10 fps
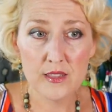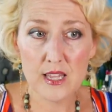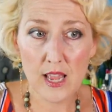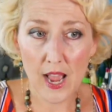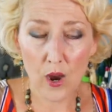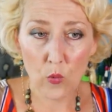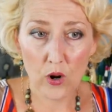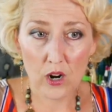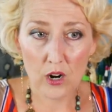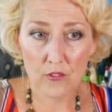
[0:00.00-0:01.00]
the
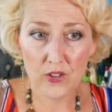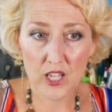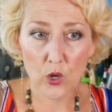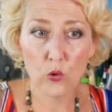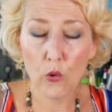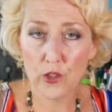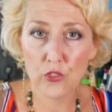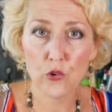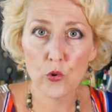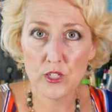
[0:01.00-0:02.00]
hour video going
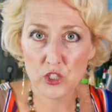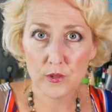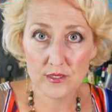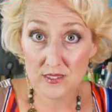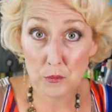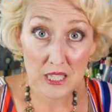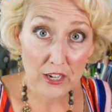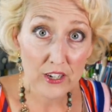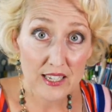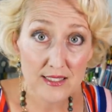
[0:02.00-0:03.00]
through and showing the
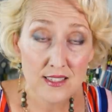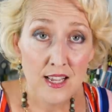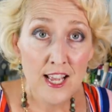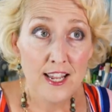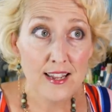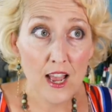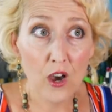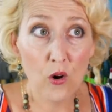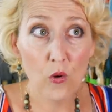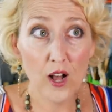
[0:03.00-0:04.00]
similarities.
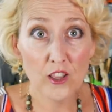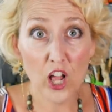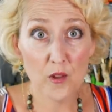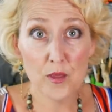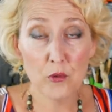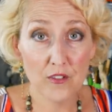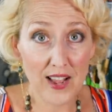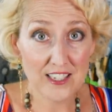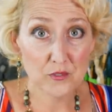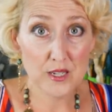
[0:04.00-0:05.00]
Now, a lot of people have
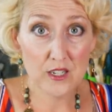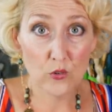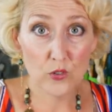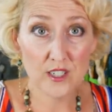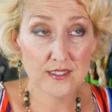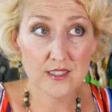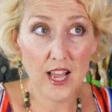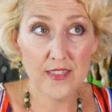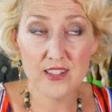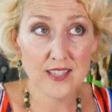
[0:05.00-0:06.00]
asked me to, because
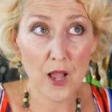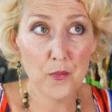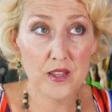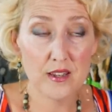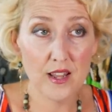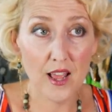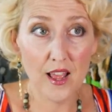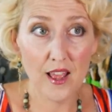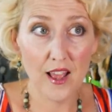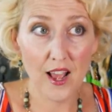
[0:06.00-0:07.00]
this happened,
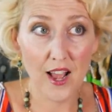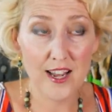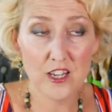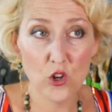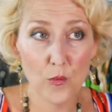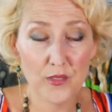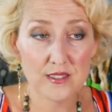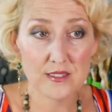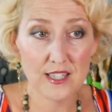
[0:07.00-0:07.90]
I didn't know about this